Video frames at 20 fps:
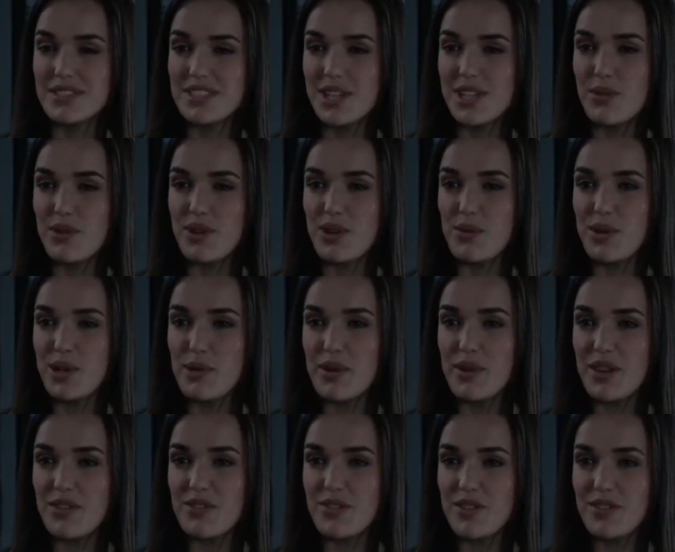Say what you will
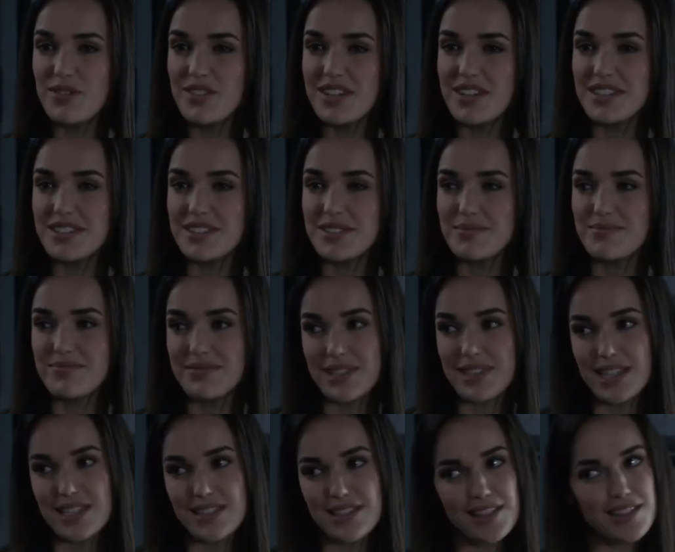about the 50s. At
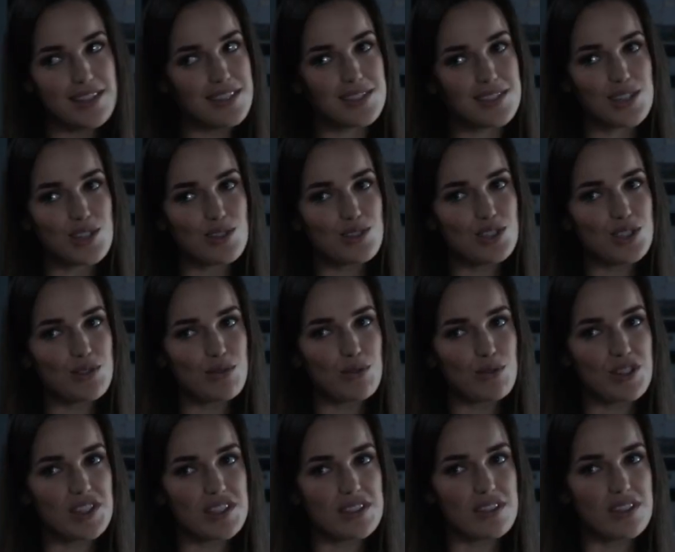least he doesn't know You
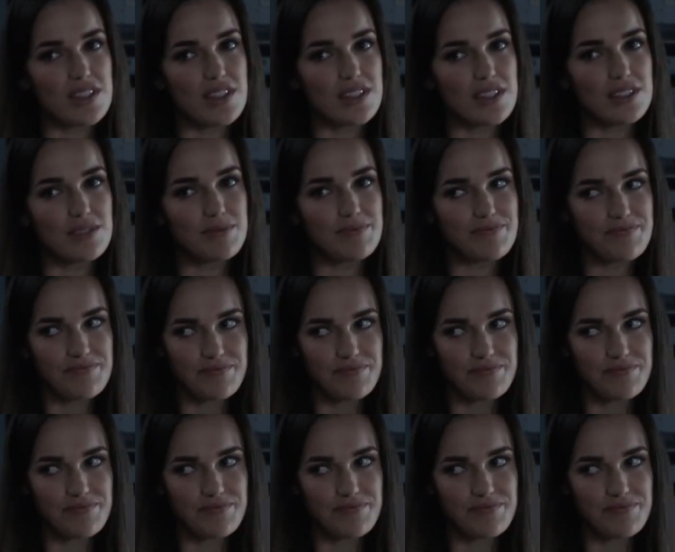got it in